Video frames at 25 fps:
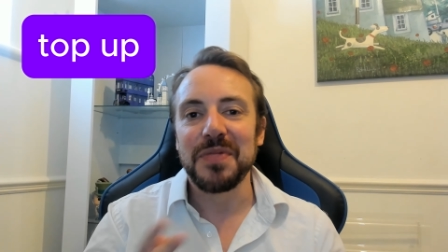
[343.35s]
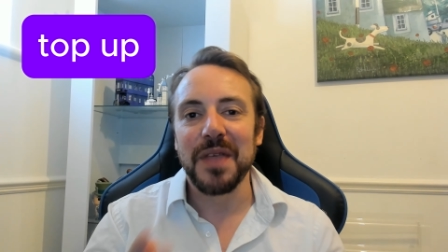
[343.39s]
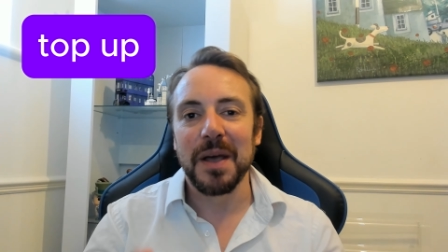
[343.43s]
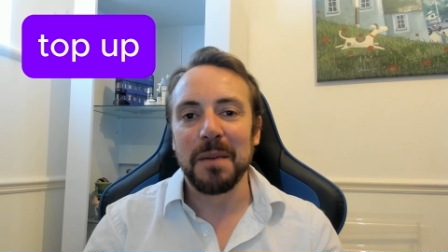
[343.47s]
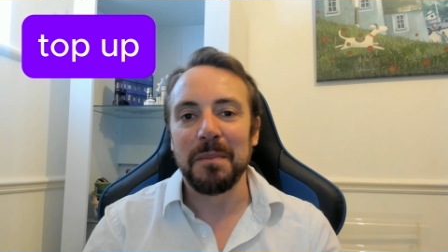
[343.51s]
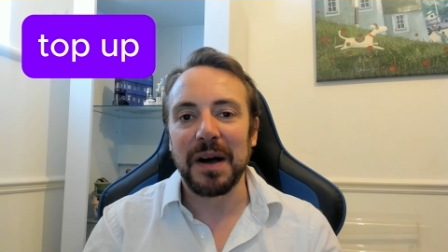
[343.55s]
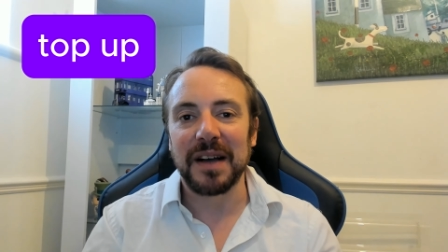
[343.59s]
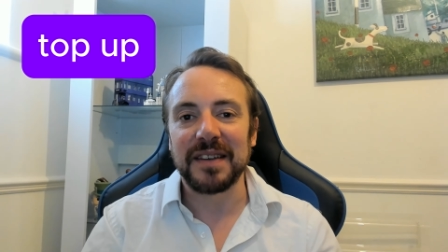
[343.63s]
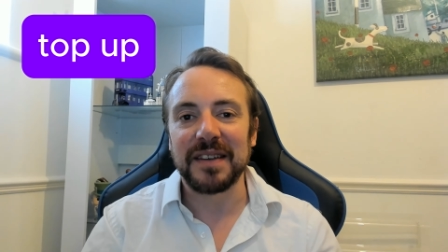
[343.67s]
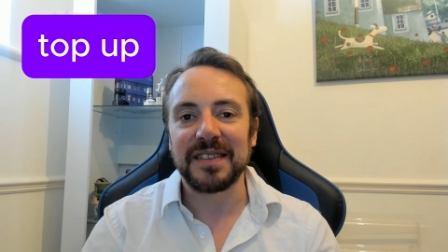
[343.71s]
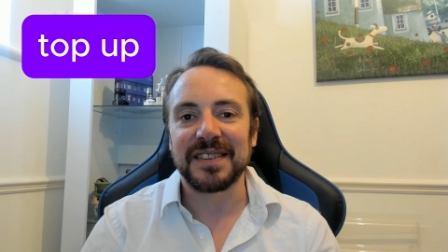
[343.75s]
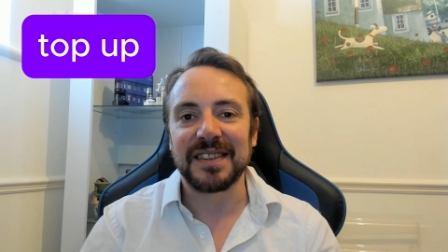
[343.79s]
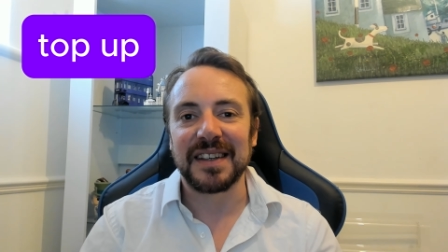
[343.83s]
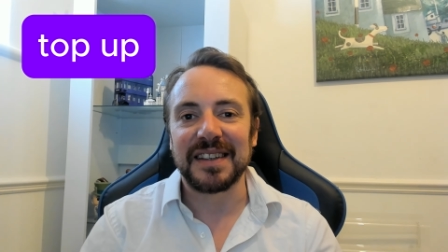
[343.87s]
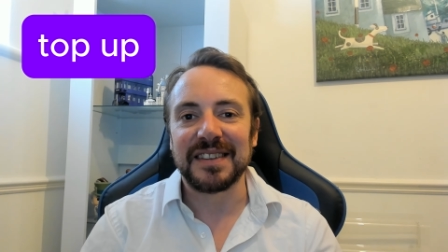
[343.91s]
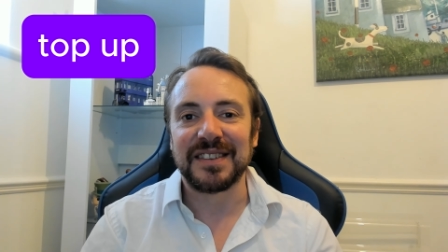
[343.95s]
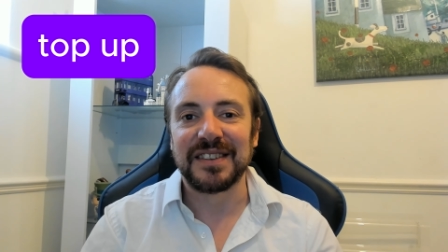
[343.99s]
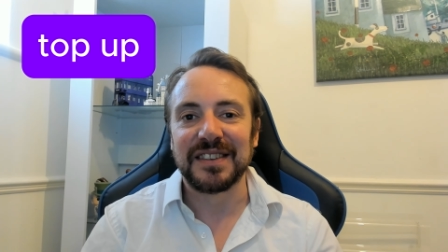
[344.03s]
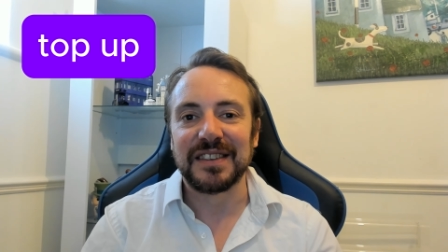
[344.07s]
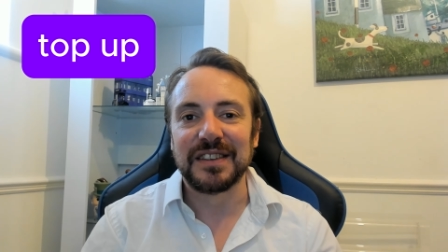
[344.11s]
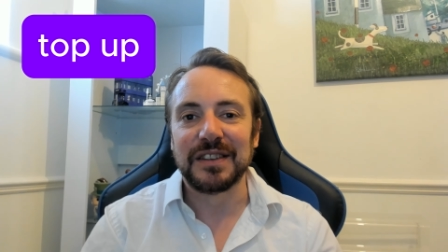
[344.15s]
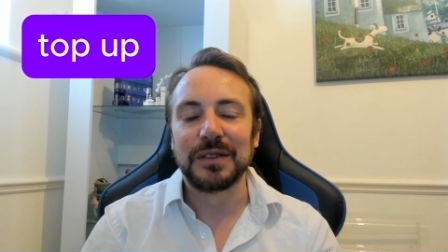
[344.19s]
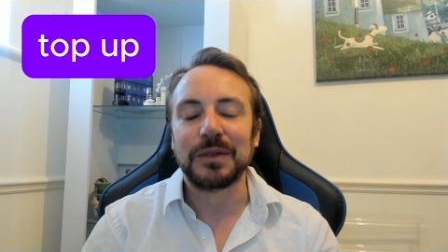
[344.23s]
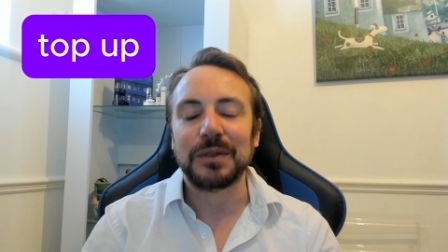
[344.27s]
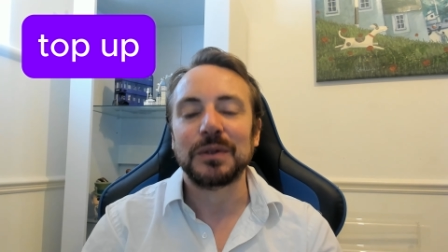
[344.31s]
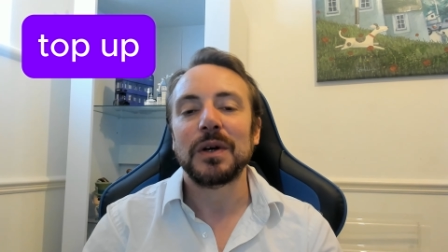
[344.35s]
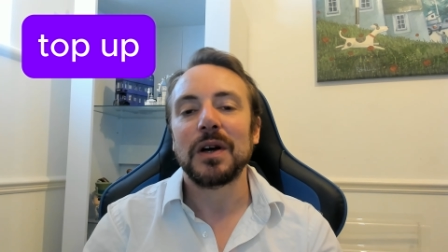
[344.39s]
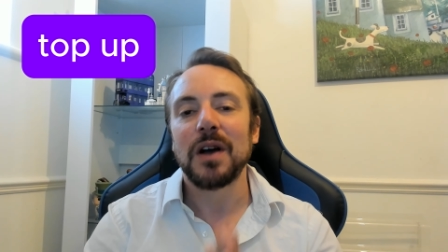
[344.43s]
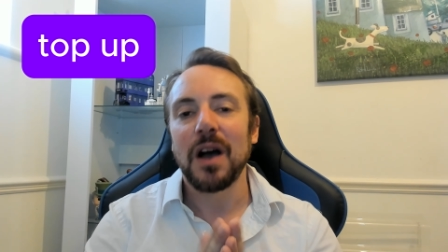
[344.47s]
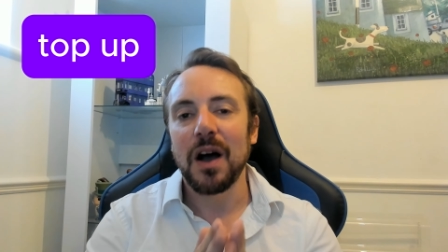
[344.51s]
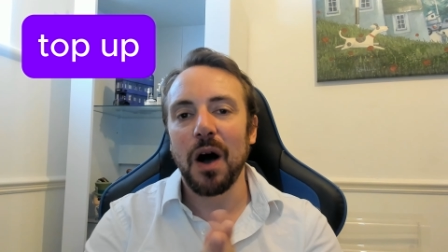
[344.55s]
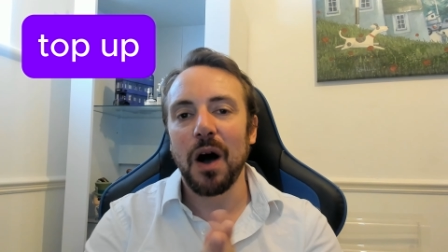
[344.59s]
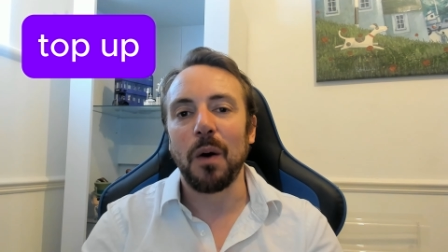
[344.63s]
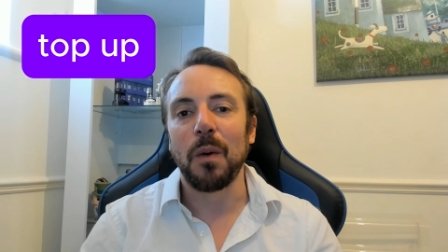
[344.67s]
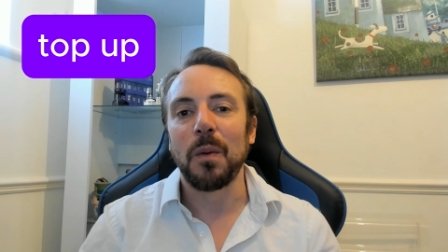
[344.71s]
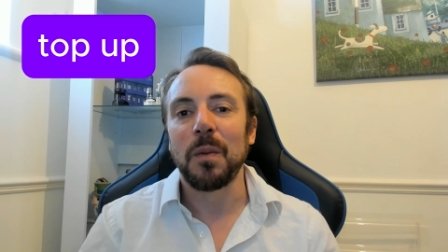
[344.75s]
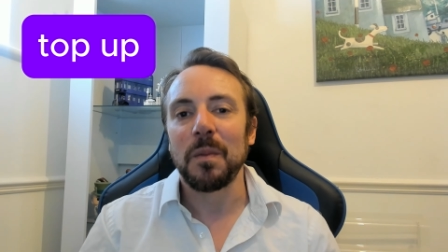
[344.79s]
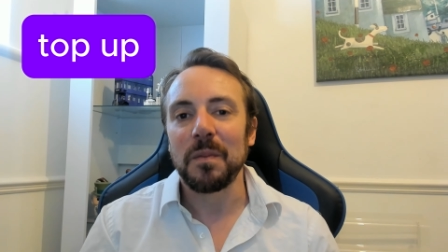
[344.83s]
they might say to you,
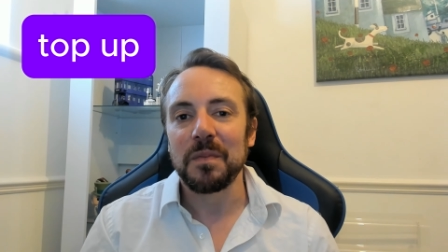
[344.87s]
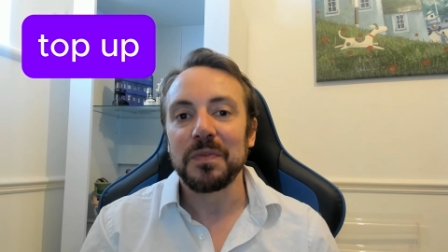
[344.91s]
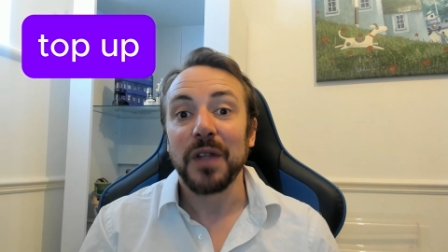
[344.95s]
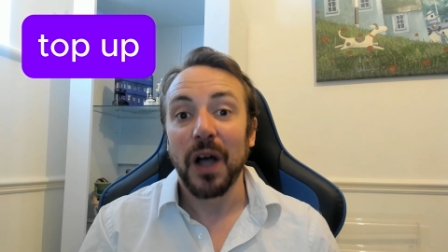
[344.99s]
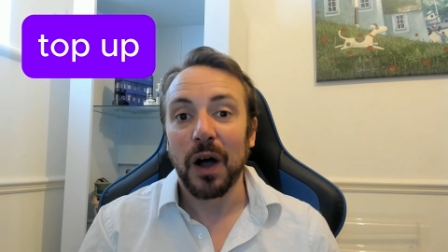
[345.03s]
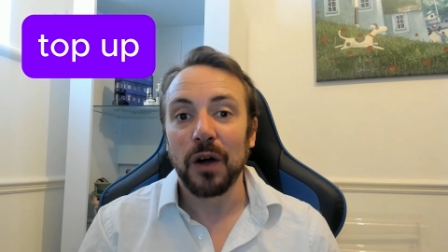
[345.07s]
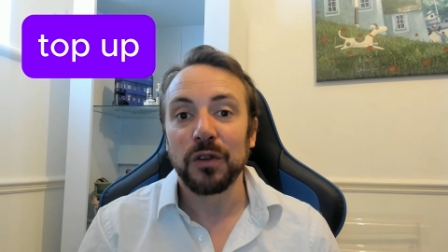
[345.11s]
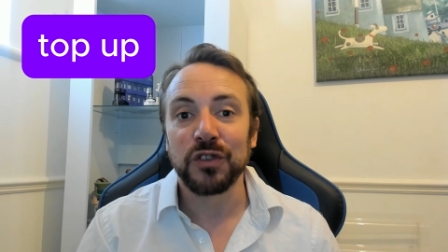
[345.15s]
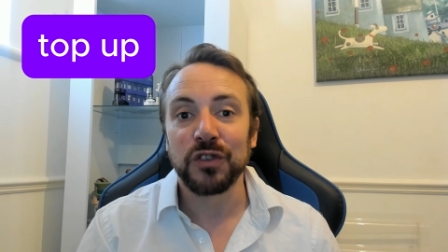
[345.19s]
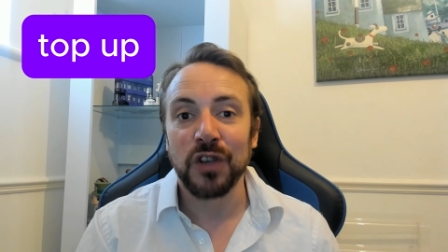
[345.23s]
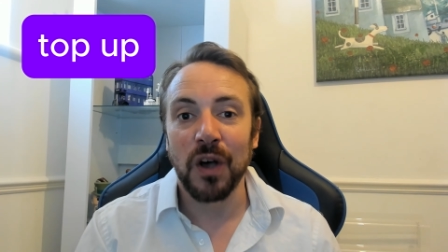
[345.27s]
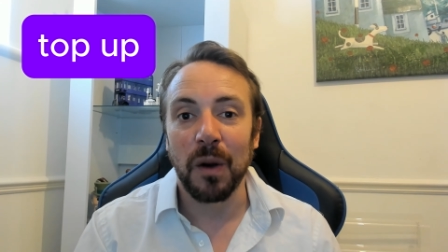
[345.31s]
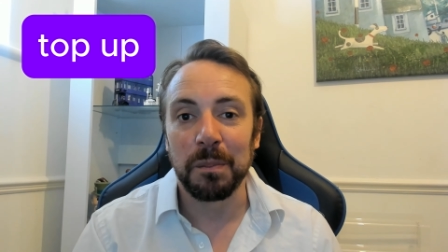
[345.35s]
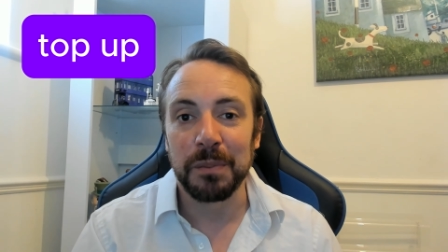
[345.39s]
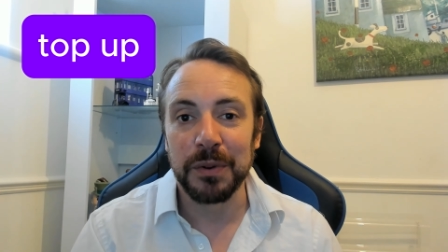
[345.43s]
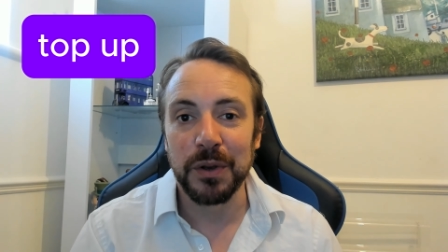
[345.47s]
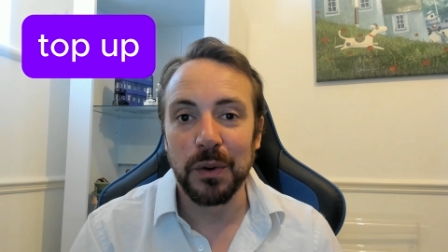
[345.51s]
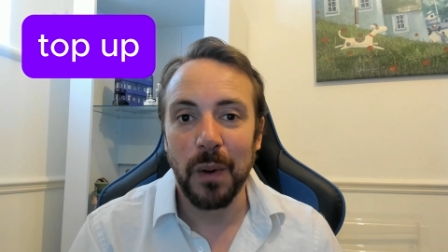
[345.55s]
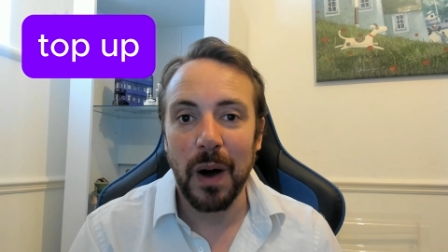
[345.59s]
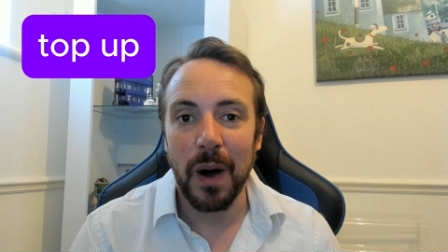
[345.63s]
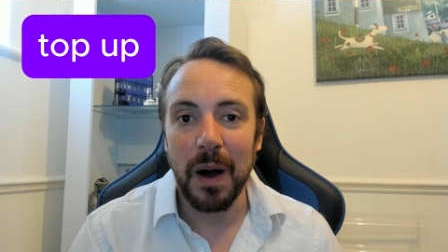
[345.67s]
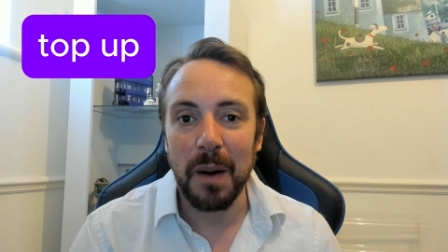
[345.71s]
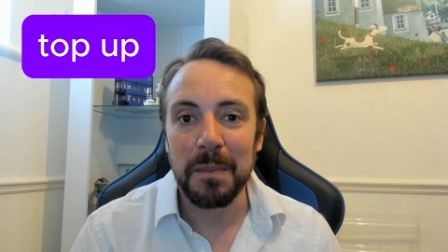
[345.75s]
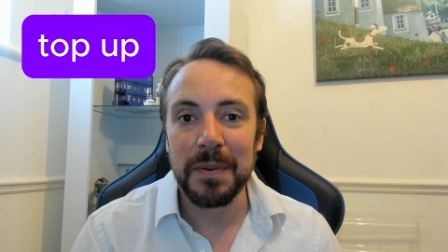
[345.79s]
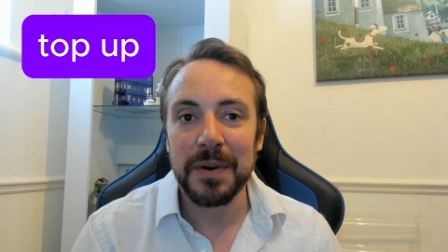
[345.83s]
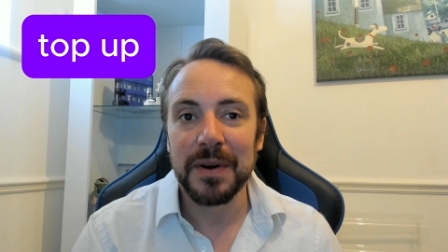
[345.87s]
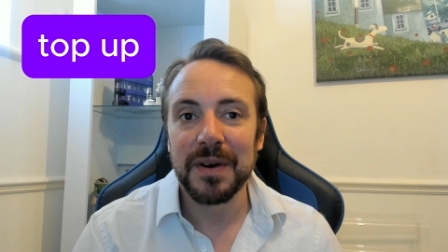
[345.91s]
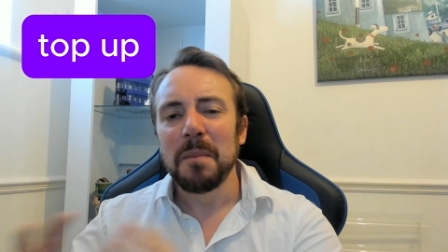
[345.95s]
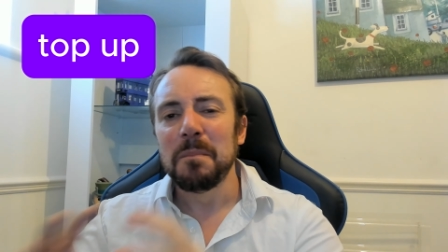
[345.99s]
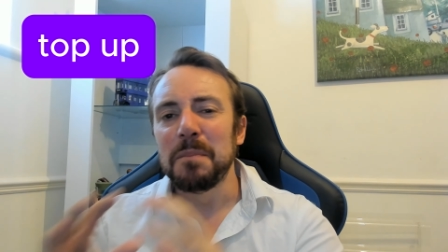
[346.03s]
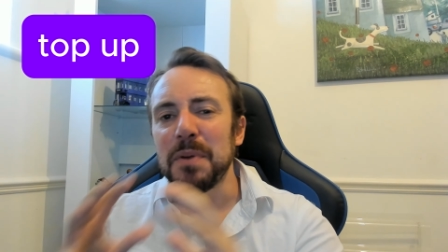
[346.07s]
oh, I'll top you up.